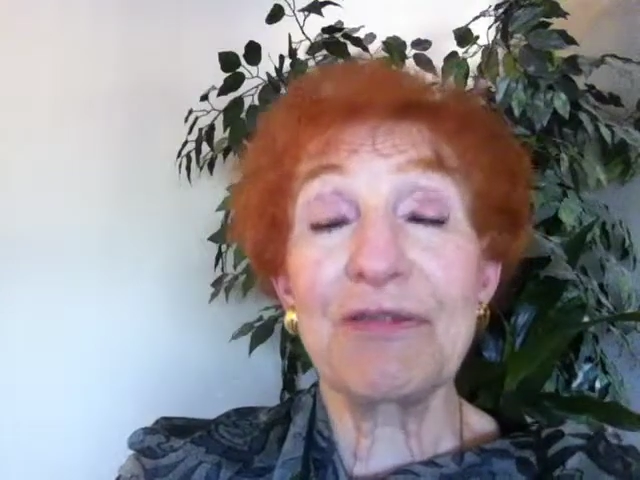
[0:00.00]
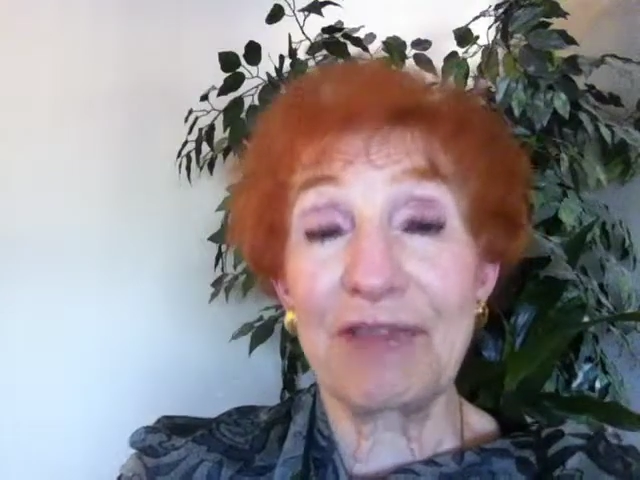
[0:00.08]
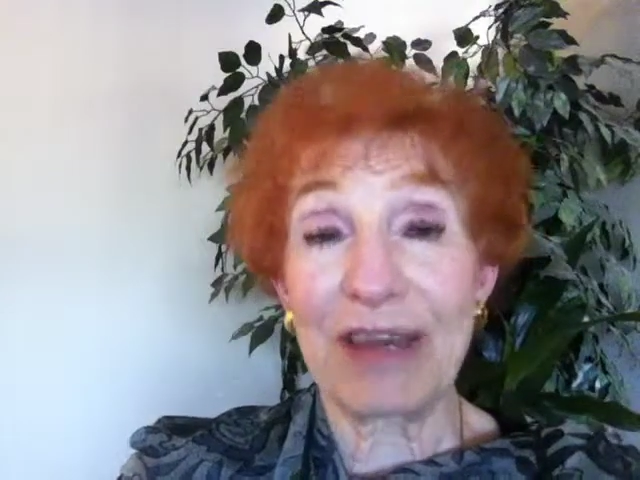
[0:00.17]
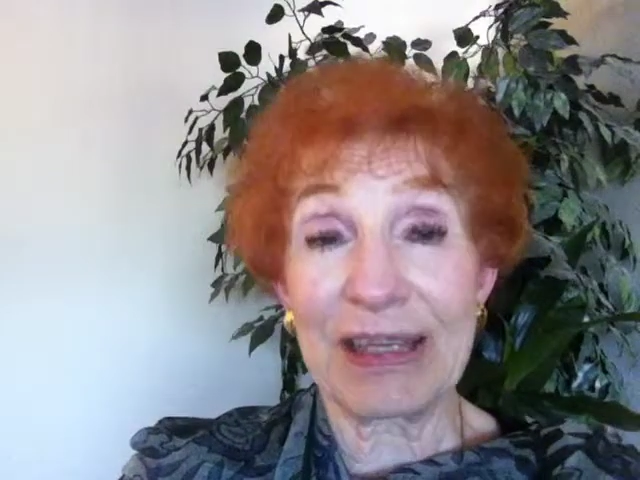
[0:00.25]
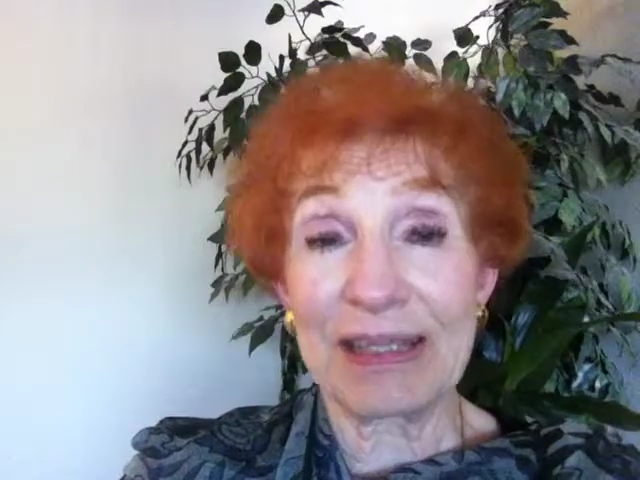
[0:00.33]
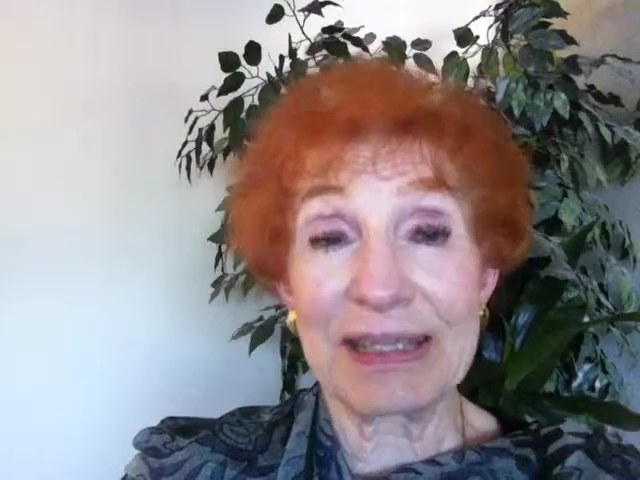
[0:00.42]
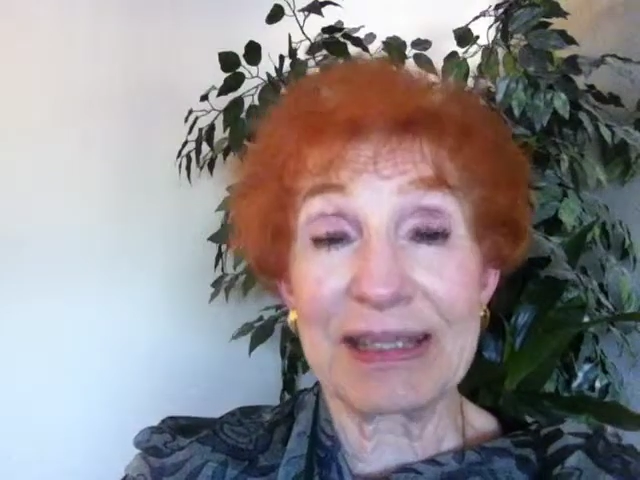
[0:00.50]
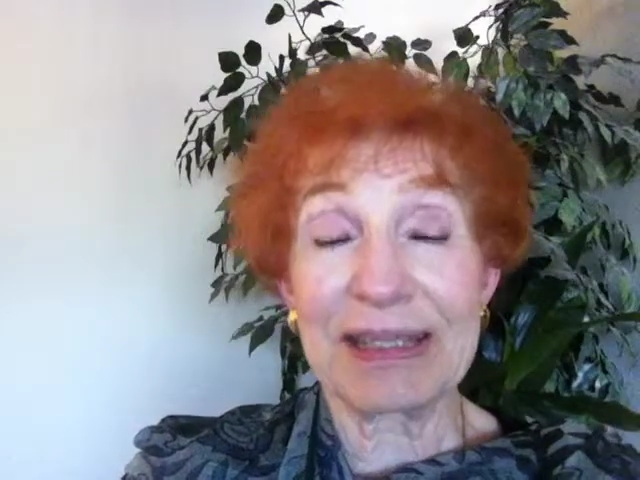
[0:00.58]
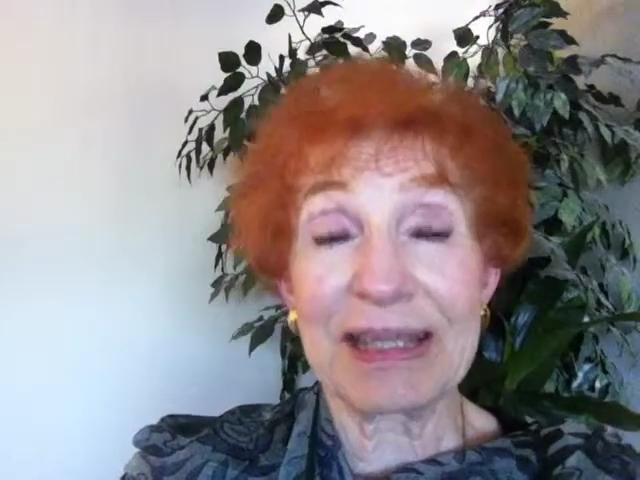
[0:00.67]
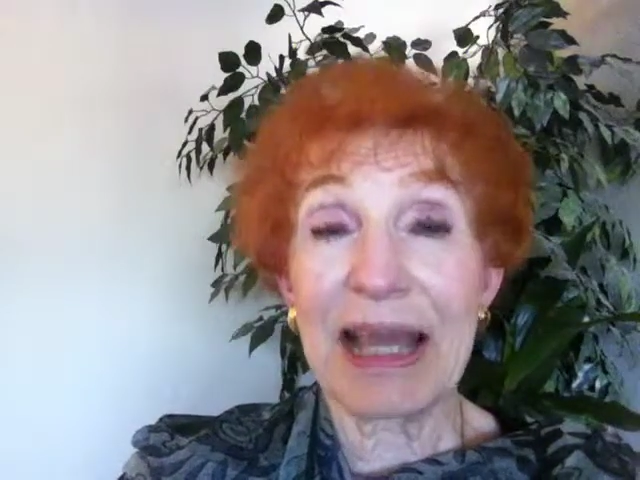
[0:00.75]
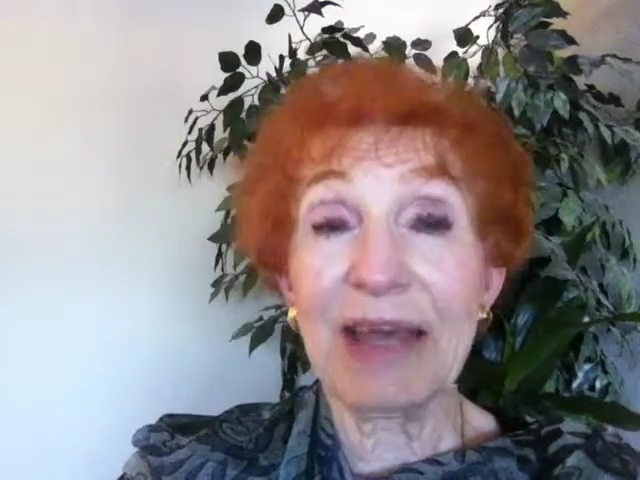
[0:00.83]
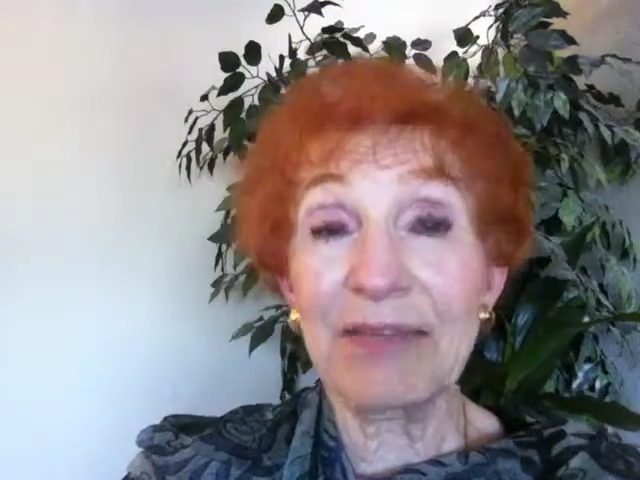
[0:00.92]

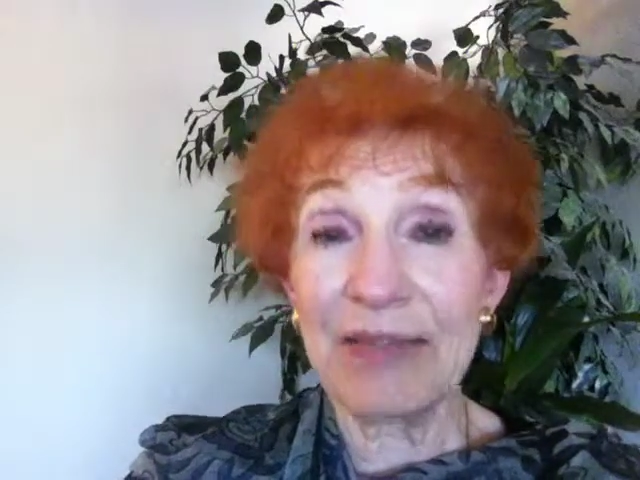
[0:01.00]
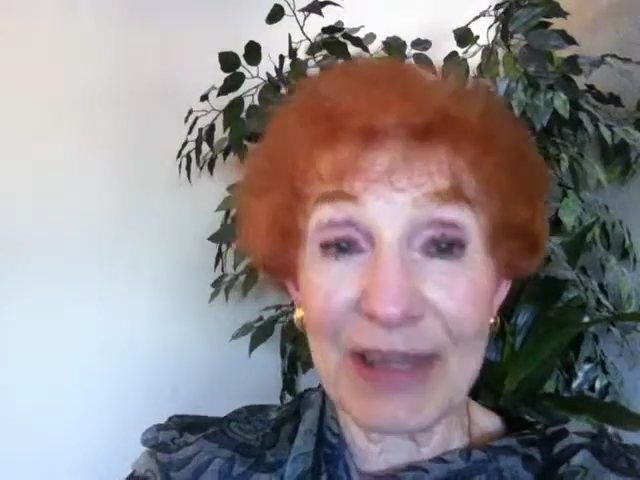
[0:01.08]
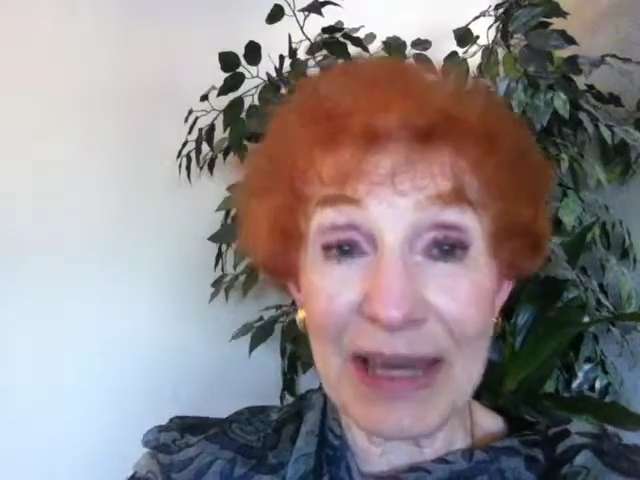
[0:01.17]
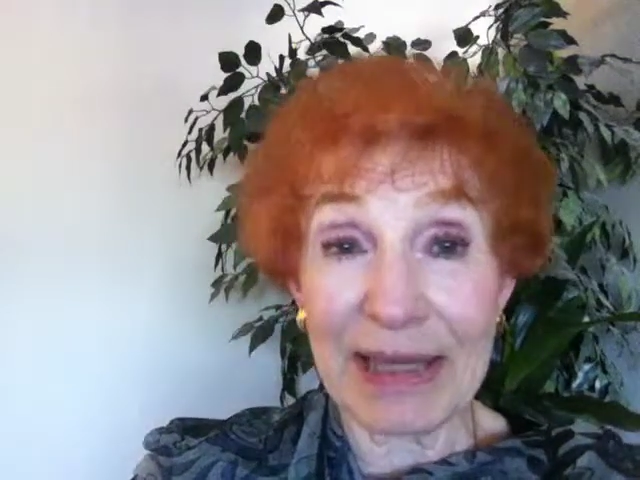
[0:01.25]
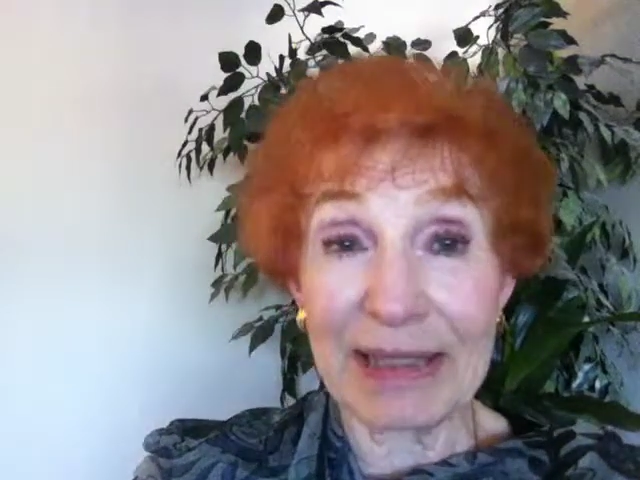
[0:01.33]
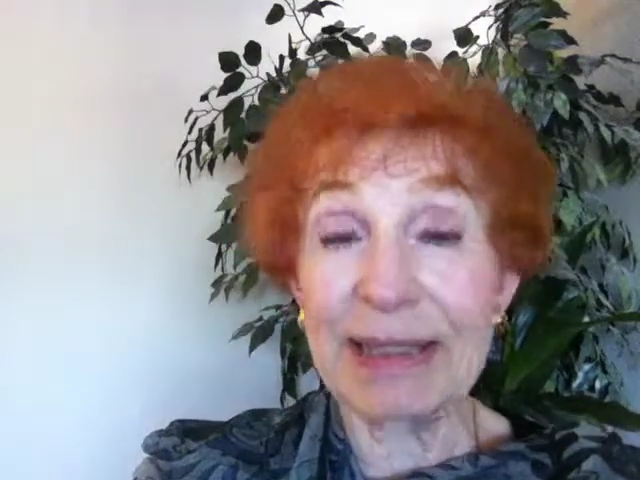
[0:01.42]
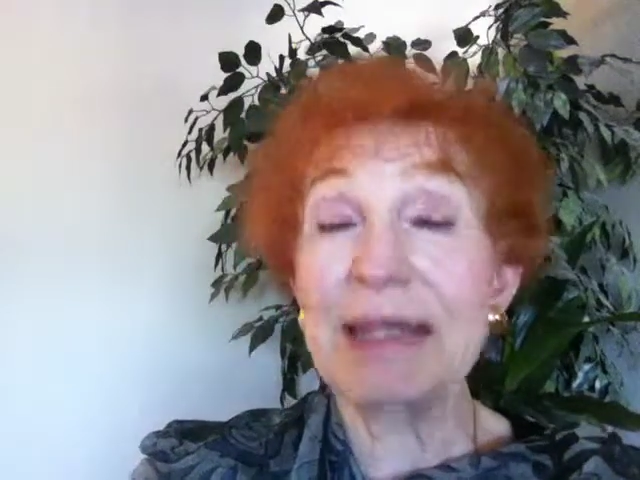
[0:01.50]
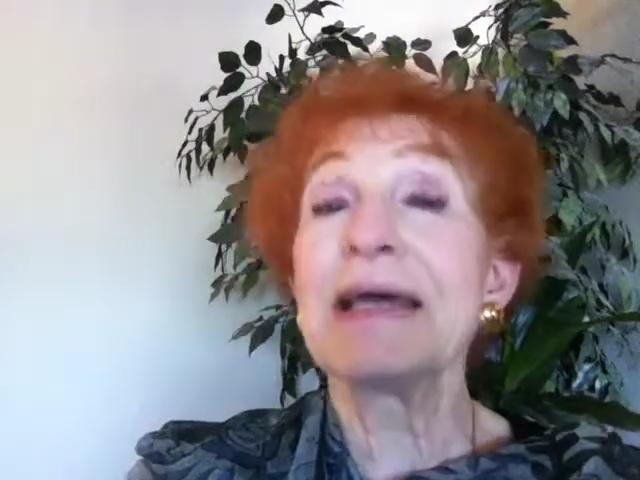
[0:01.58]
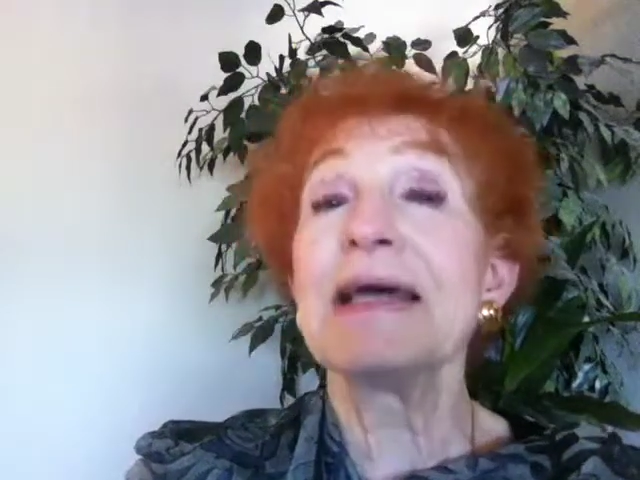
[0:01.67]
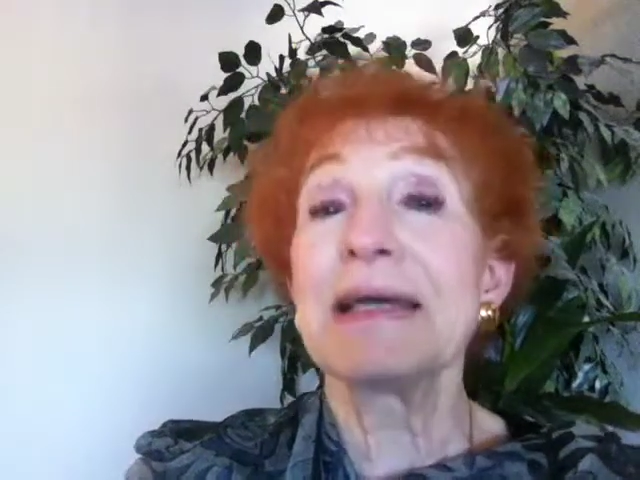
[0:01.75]
face and then